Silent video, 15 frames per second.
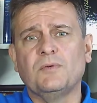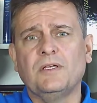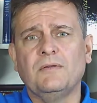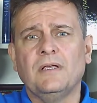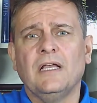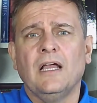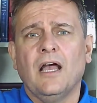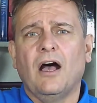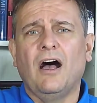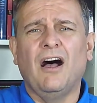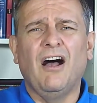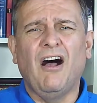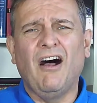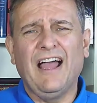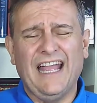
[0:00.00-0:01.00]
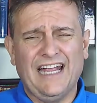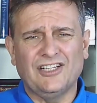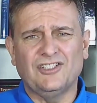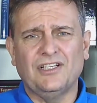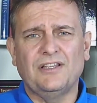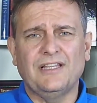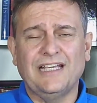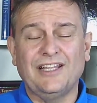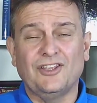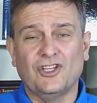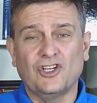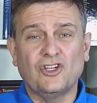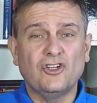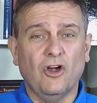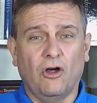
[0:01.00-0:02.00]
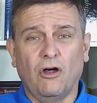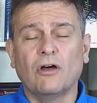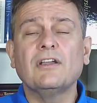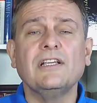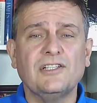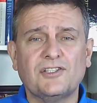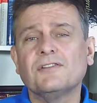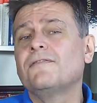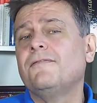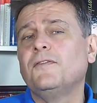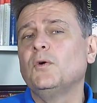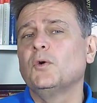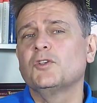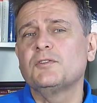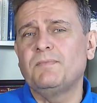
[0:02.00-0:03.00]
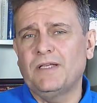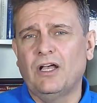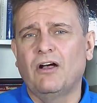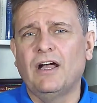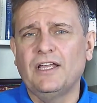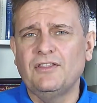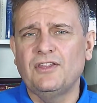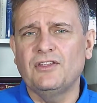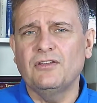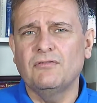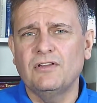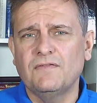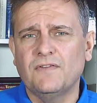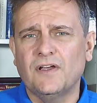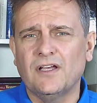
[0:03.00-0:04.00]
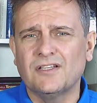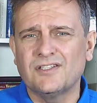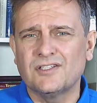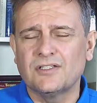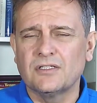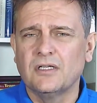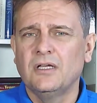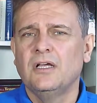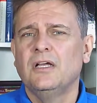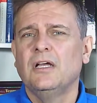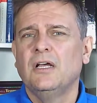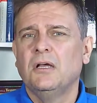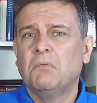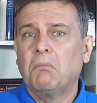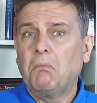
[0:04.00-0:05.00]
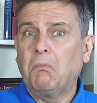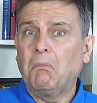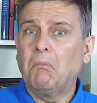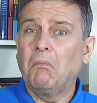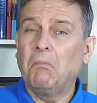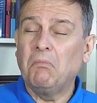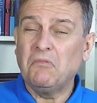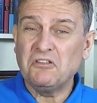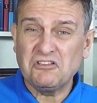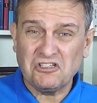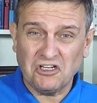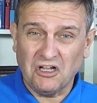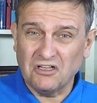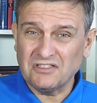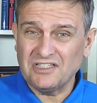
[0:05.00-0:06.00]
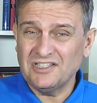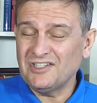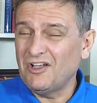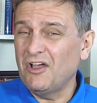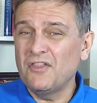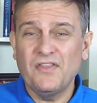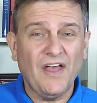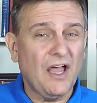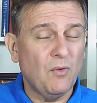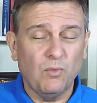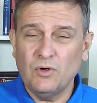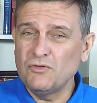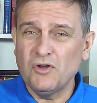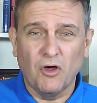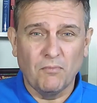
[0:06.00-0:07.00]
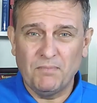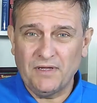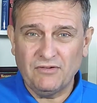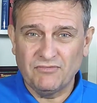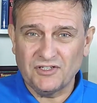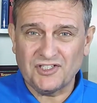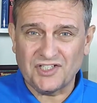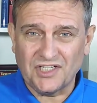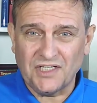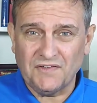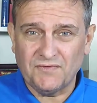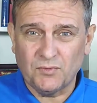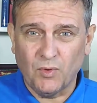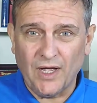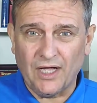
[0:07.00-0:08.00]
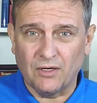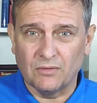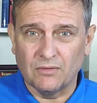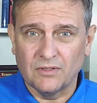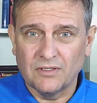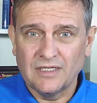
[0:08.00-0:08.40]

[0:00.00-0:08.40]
me, I actually think that God is the force behind the universe, the chances are that will not be received well.